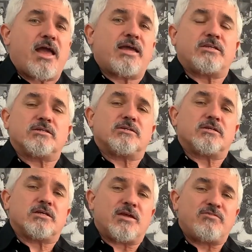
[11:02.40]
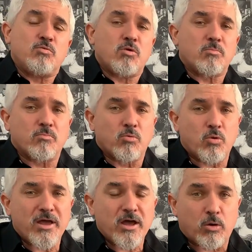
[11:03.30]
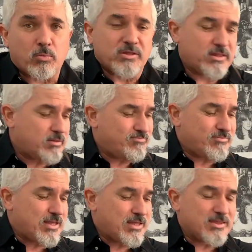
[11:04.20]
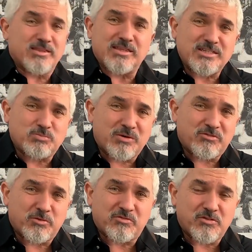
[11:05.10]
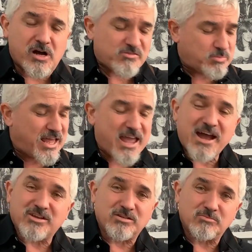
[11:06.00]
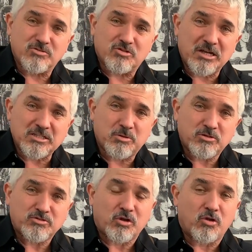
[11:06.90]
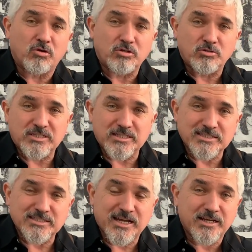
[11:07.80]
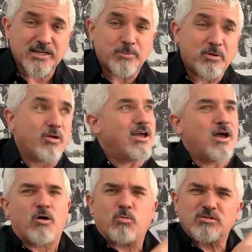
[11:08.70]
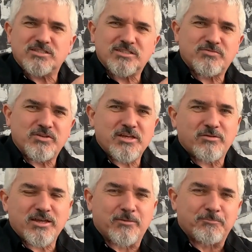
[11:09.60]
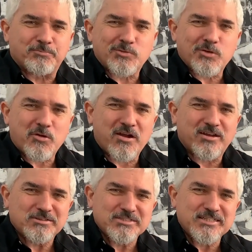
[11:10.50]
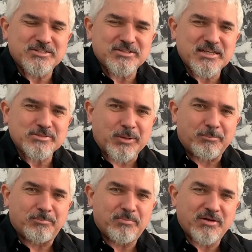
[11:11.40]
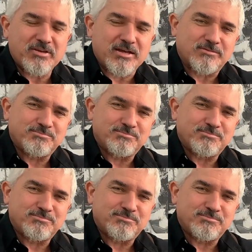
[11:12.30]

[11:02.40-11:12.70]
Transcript: And if you want more help with these 1-4-5s, but how to transpose it along using a guitar capo, watch this video here. All right, I'll see you on the next one. Bye for now.